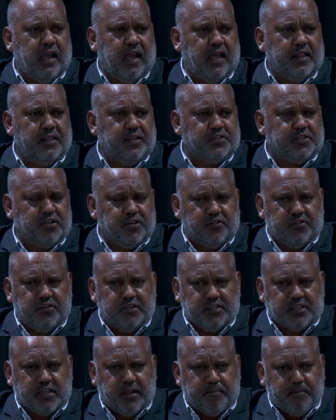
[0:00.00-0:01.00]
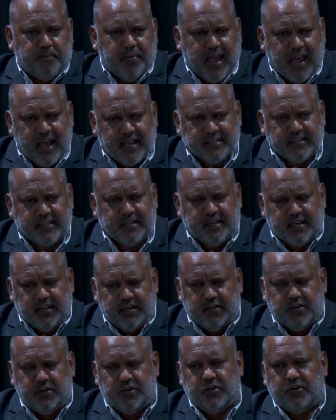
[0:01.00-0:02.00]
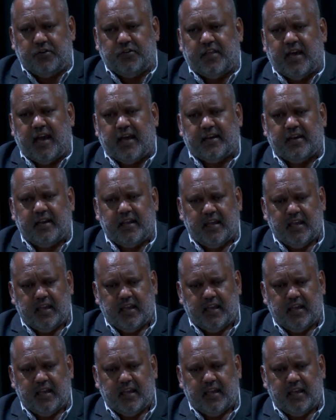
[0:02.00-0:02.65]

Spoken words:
And the children's capacity to do that